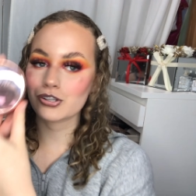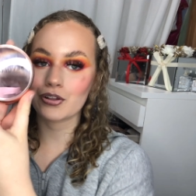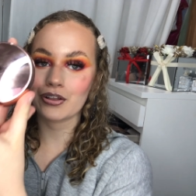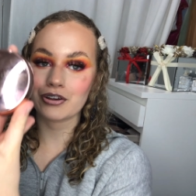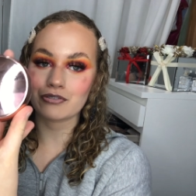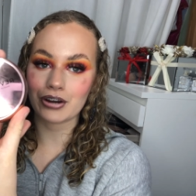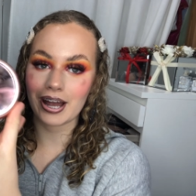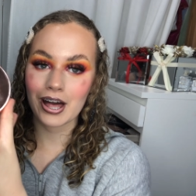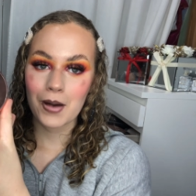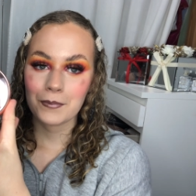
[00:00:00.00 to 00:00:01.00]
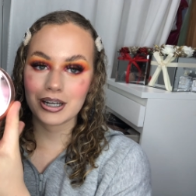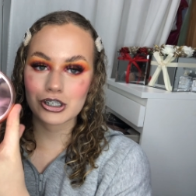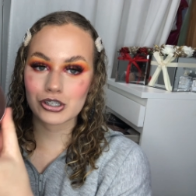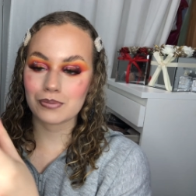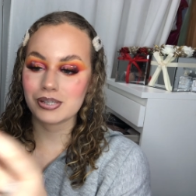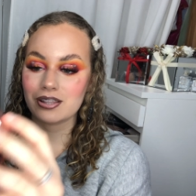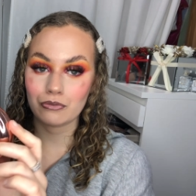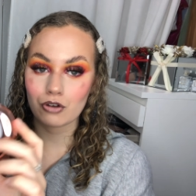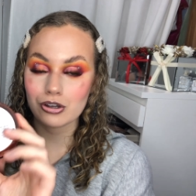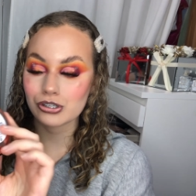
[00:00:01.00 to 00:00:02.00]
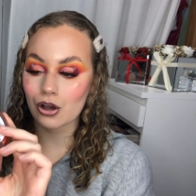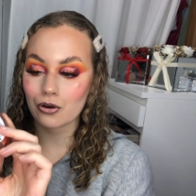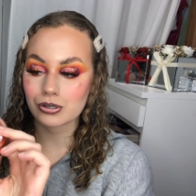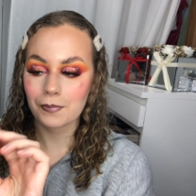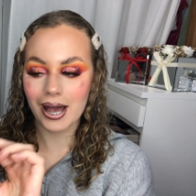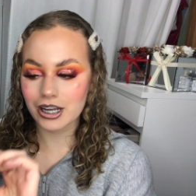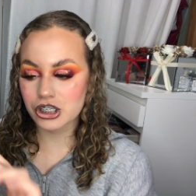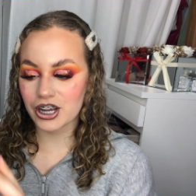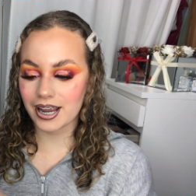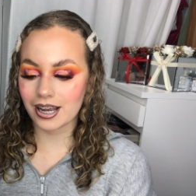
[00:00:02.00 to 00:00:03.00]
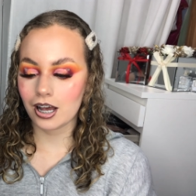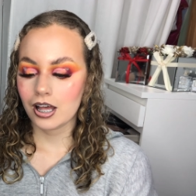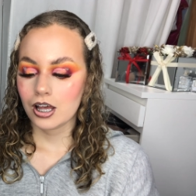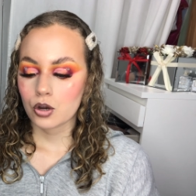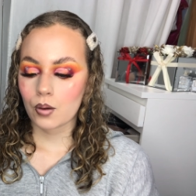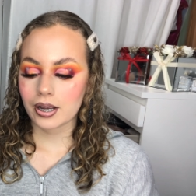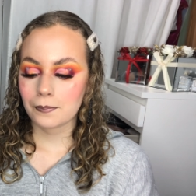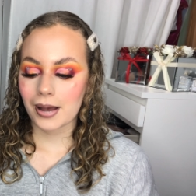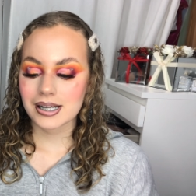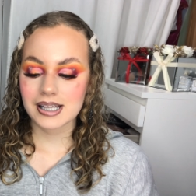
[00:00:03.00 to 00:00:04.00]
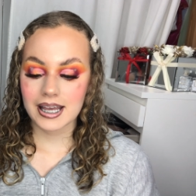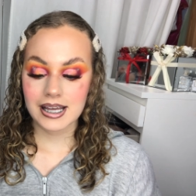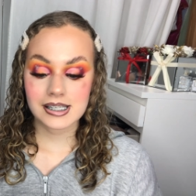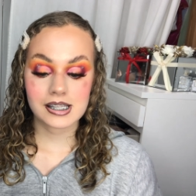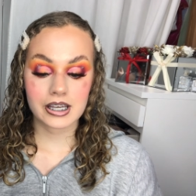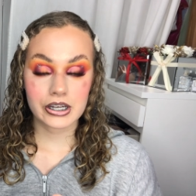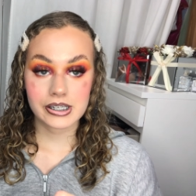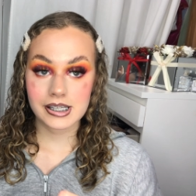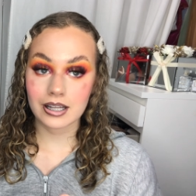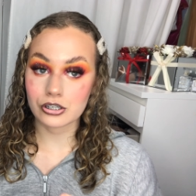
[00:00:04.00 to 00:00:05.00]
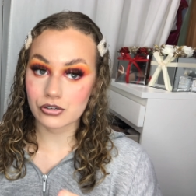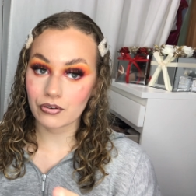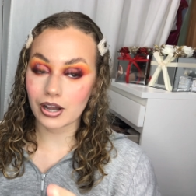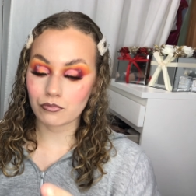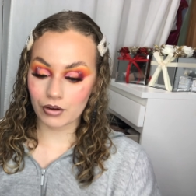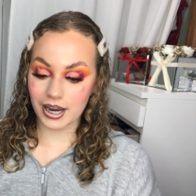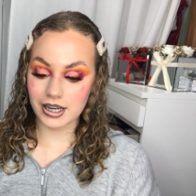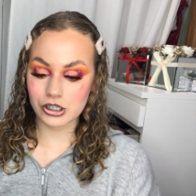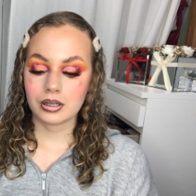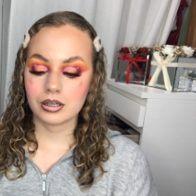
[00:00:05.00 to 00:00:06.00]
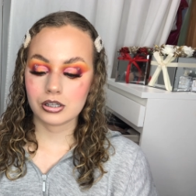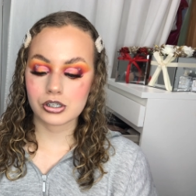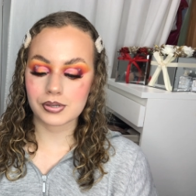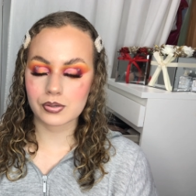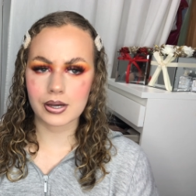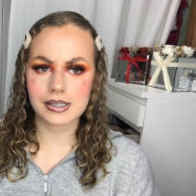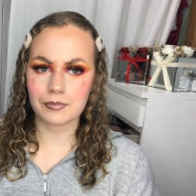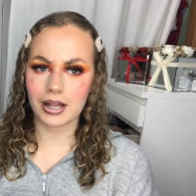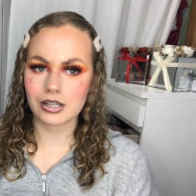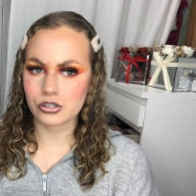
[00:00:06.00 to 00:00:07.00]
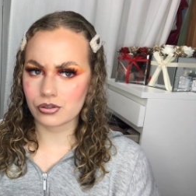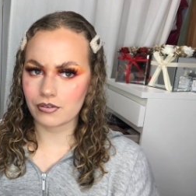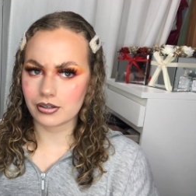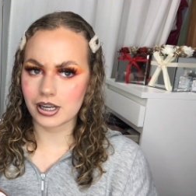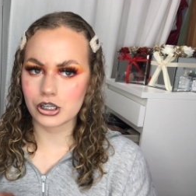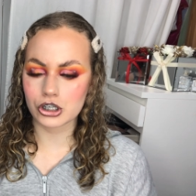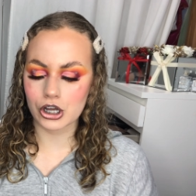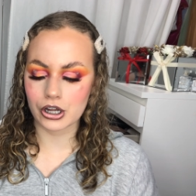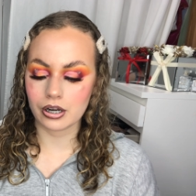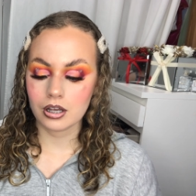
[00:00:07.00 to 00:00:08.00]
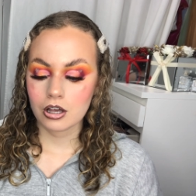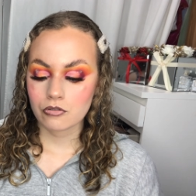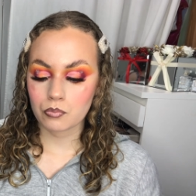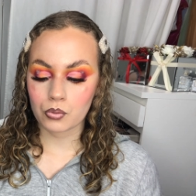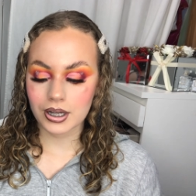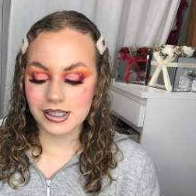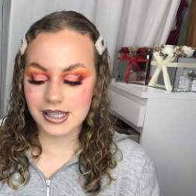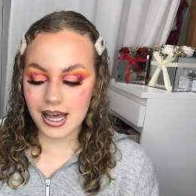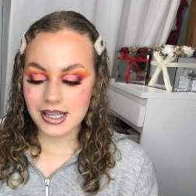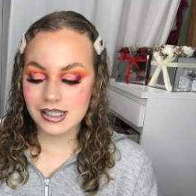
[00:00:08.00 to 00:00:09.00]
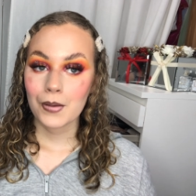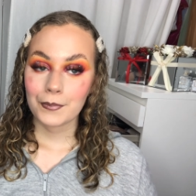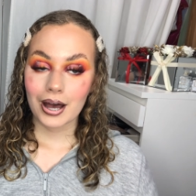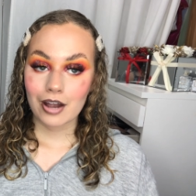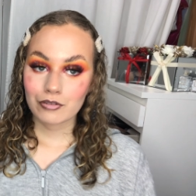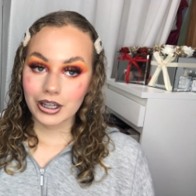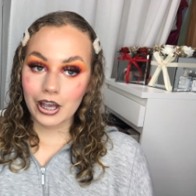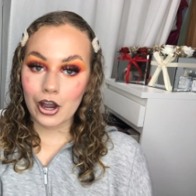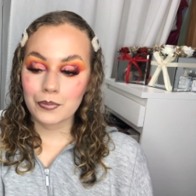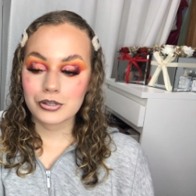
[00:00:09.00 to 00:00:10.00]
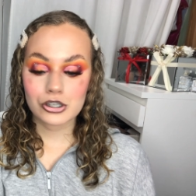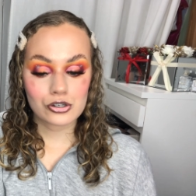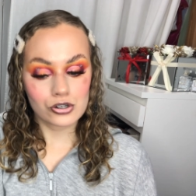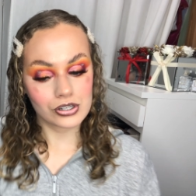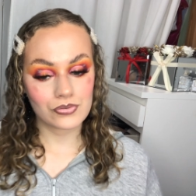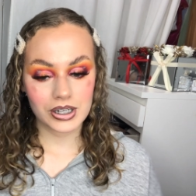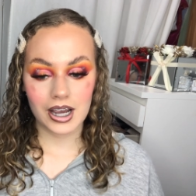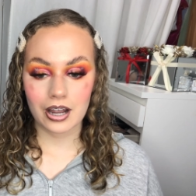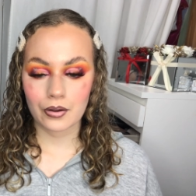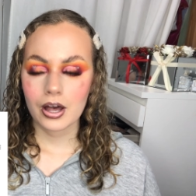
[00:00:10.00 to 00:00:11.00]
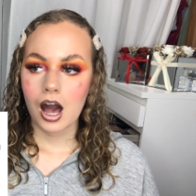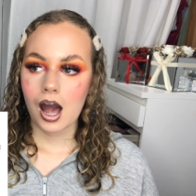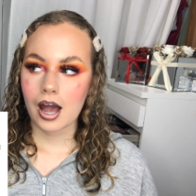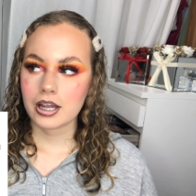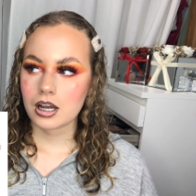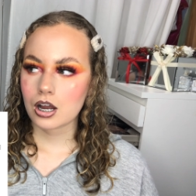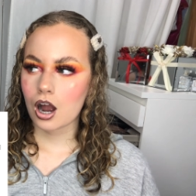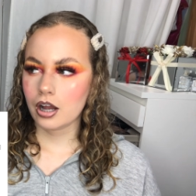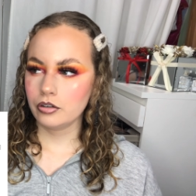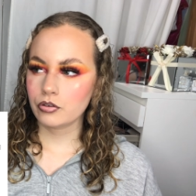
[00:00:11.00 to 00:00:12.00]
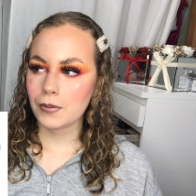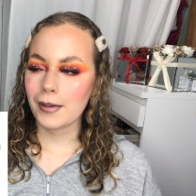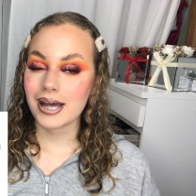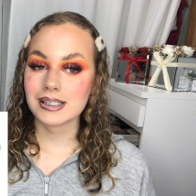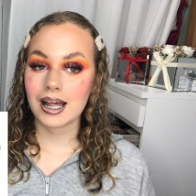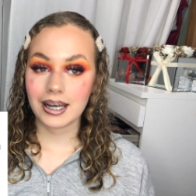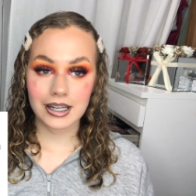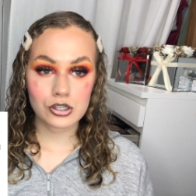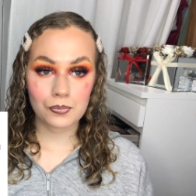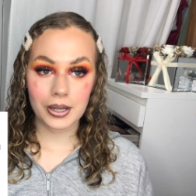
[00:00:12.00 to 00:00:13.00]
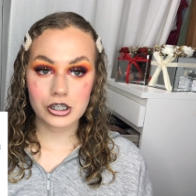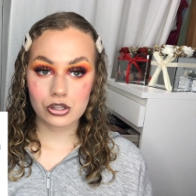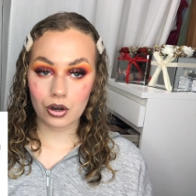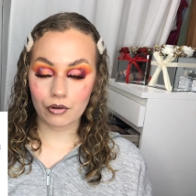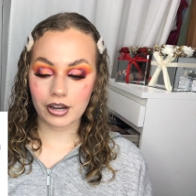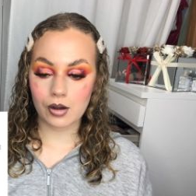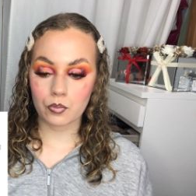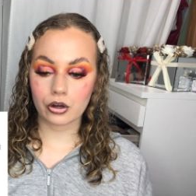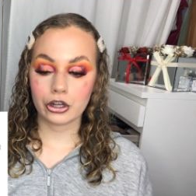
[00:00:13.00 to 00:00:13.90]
all over it, but it just comes in this rose gold packaging, quite compact. It is the Conceal and Define range, so it's quite similar to the foundation, from what it says but I really hope you do enjoy this video I kind of compared it a little bit to the L'Oreal one